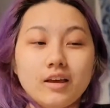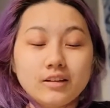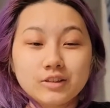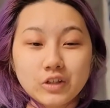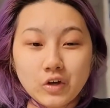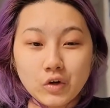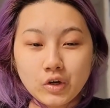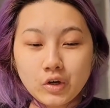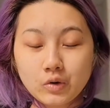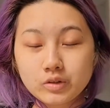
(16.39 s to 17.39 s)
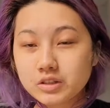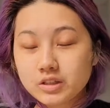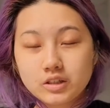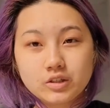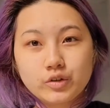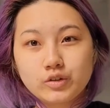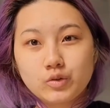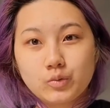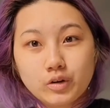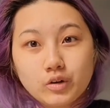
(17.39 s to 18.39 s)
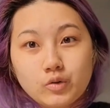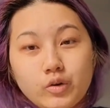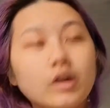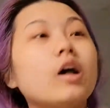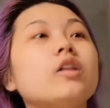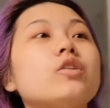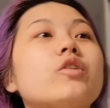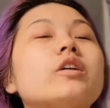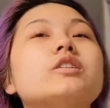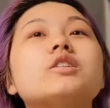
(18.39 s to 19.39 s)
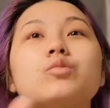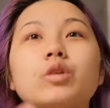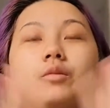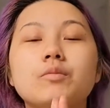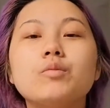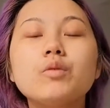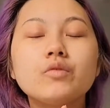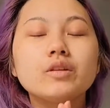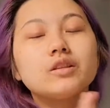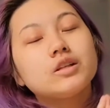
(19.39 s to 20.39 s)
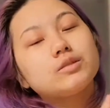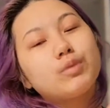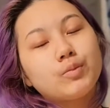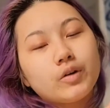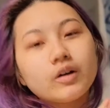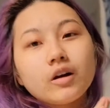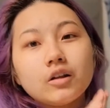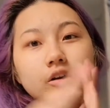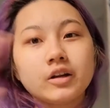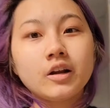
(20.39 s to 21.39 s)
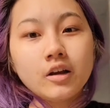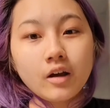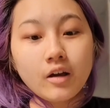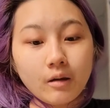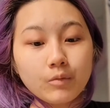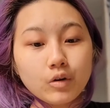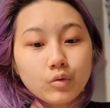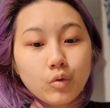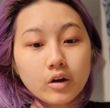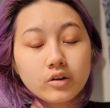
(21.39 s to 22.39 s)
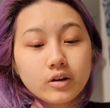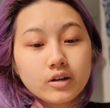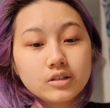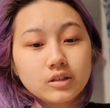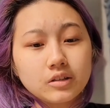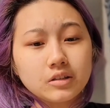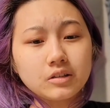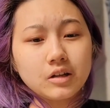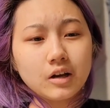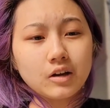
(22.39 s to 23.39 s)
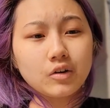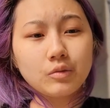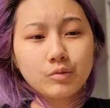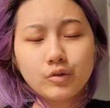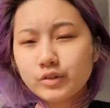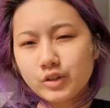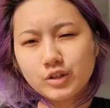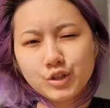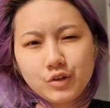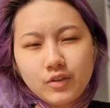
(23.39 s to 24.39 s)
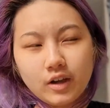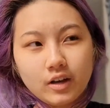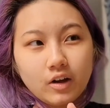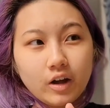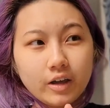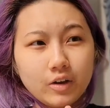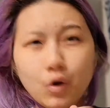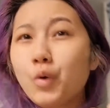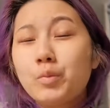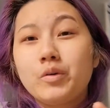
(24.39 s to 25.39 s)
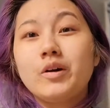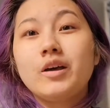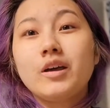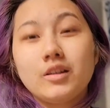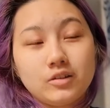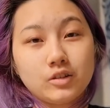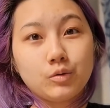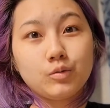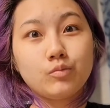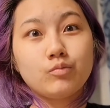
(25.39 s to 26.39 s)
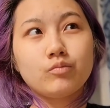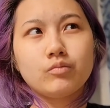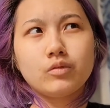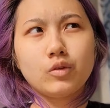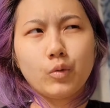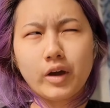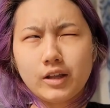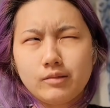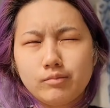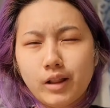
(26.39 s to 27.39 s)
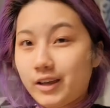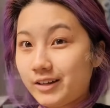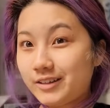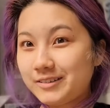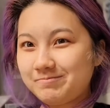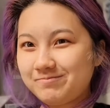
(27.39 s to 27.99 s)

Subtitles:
And so we're just gonna get straight to it. We're gonna do a color correction. We're gonna be removing this purple hair color and I'm gonna walk you guys on how I'm going to achieve that. I hope it turns out the way I planned it.